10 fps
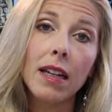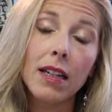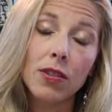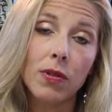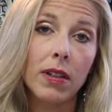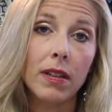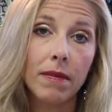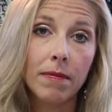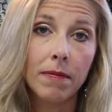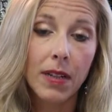Israel,
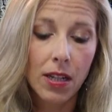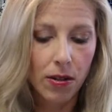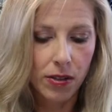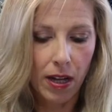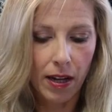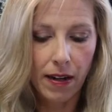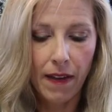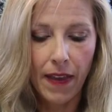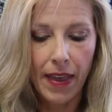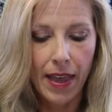he goes on,
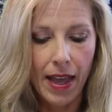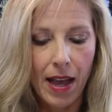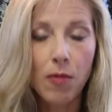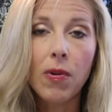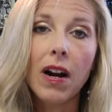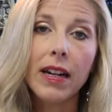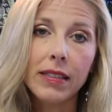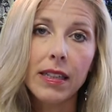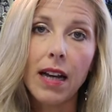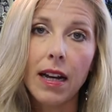and where
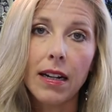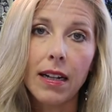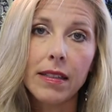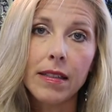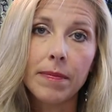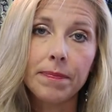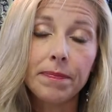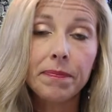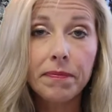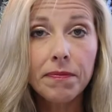has it gotten us?
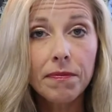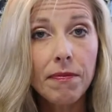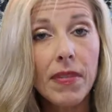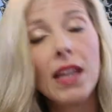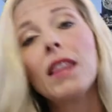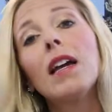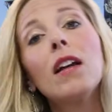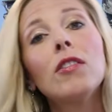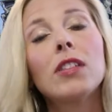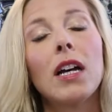He
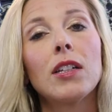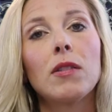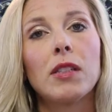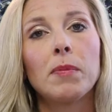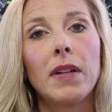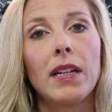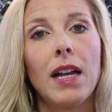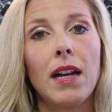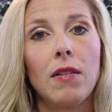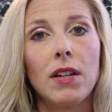then goes on to explain
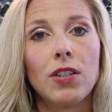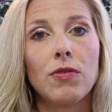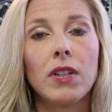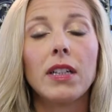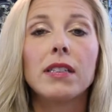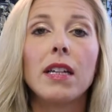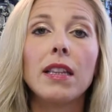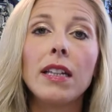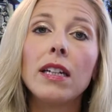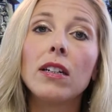how Israel is
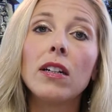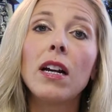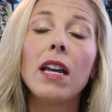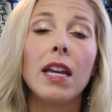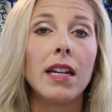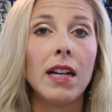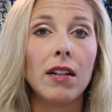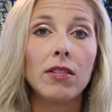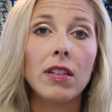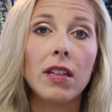a leader in
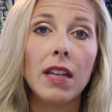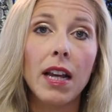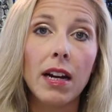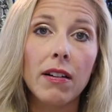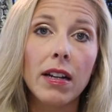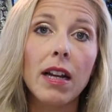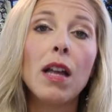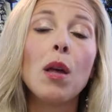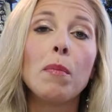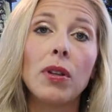not only the area,
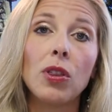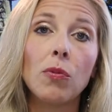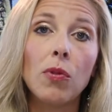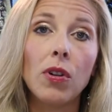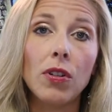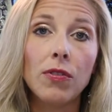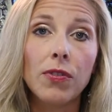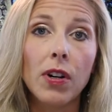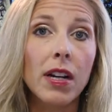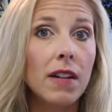but the world
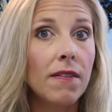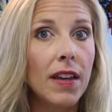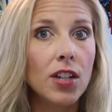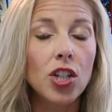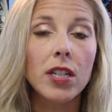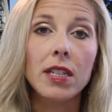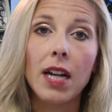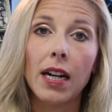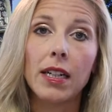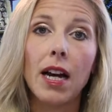for innovation,
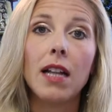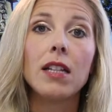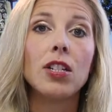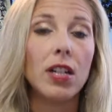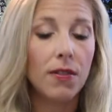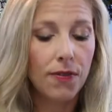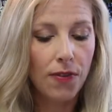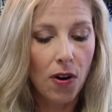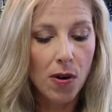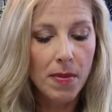technology,
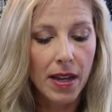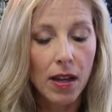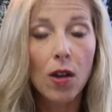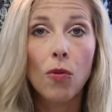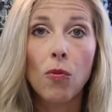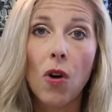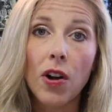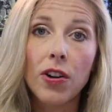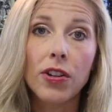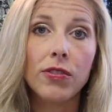farming,
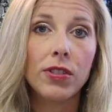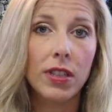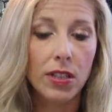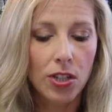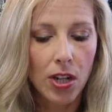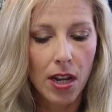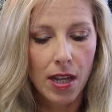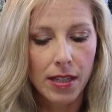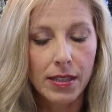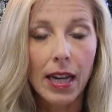water usage,
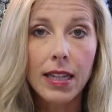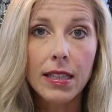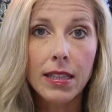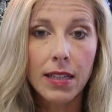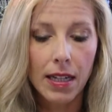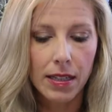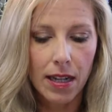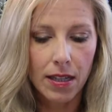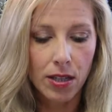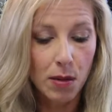science and
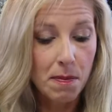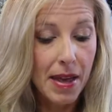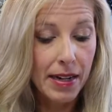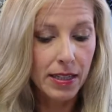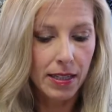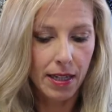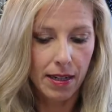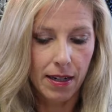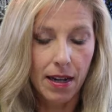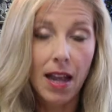technology,
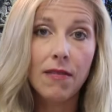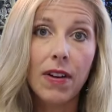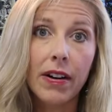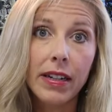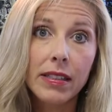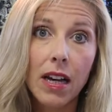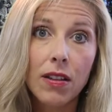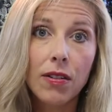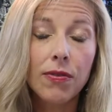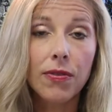medicine, and various
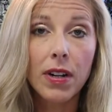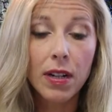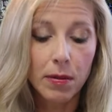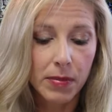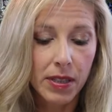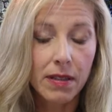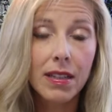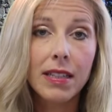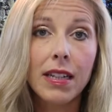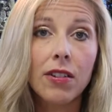other freedoms.
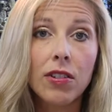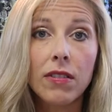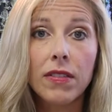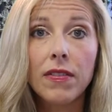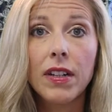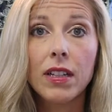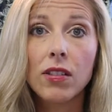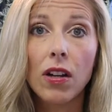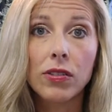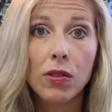The standard of living
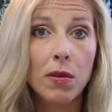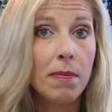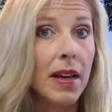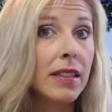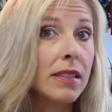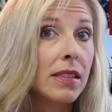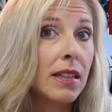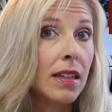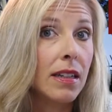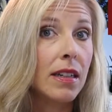is also the best
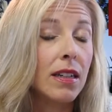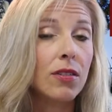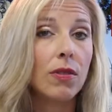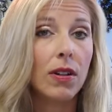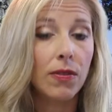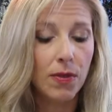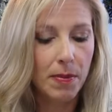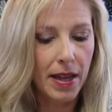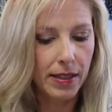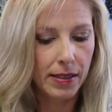in Israel for
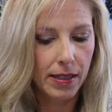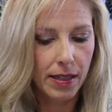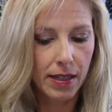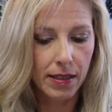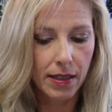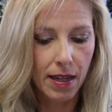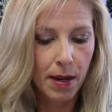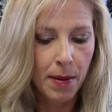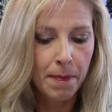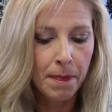Palestinians.
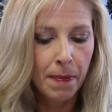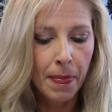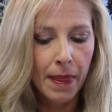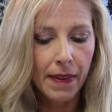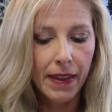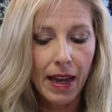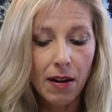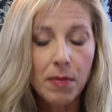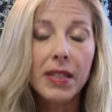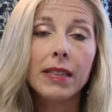The
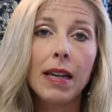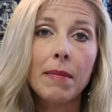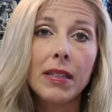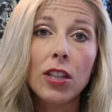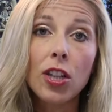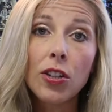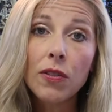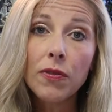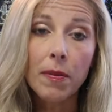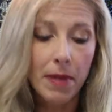Arabs, he say, must
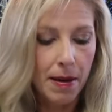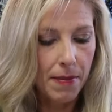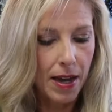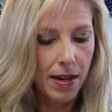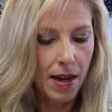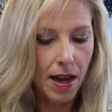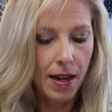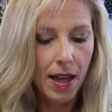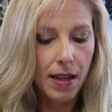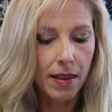learn from them and
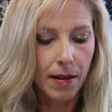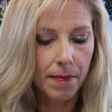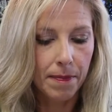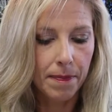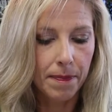not hate them.